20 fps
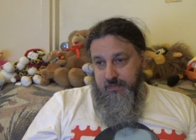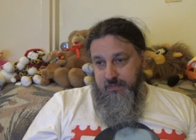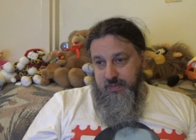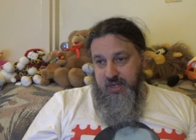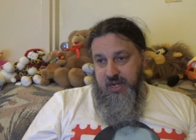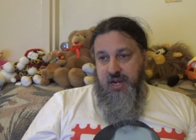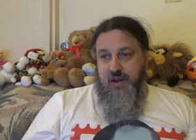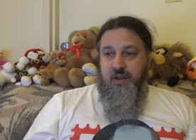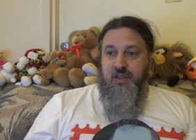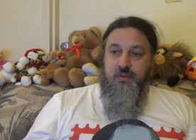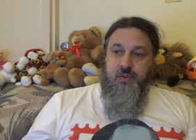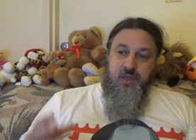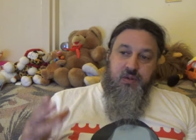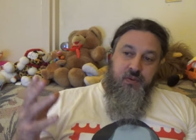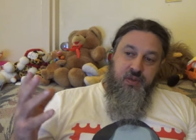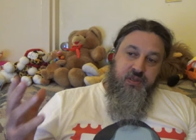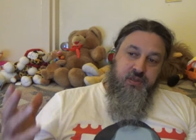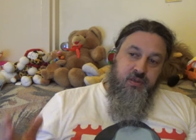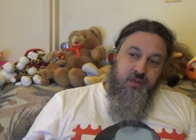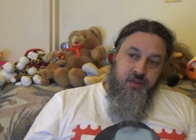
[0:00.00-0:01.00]
But anyways,
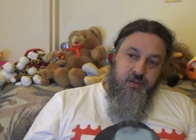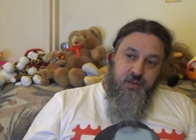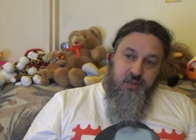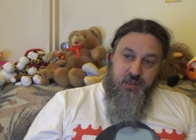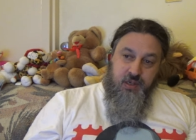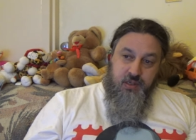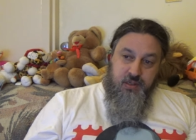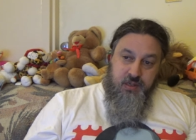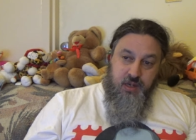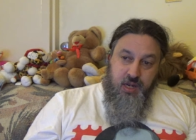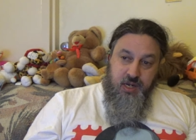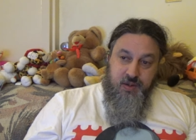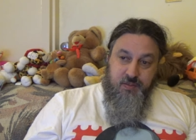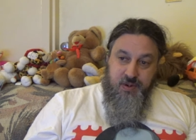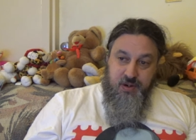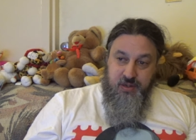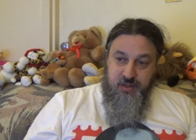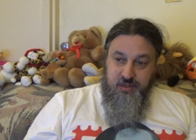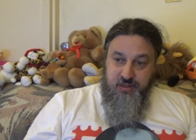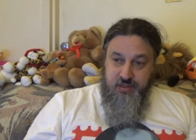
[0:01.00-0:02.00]
what we're going to talk
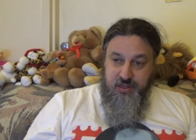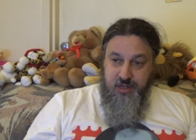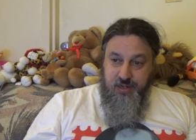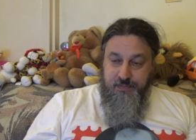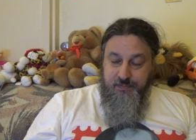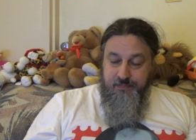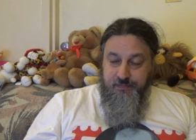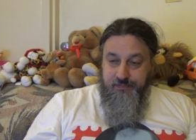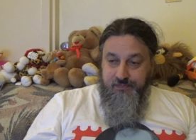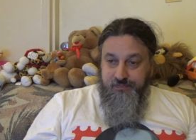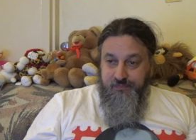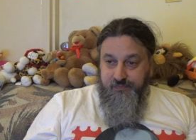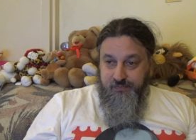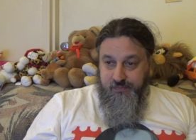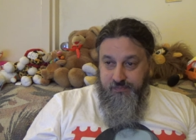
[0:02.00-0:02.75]
about is Cyborg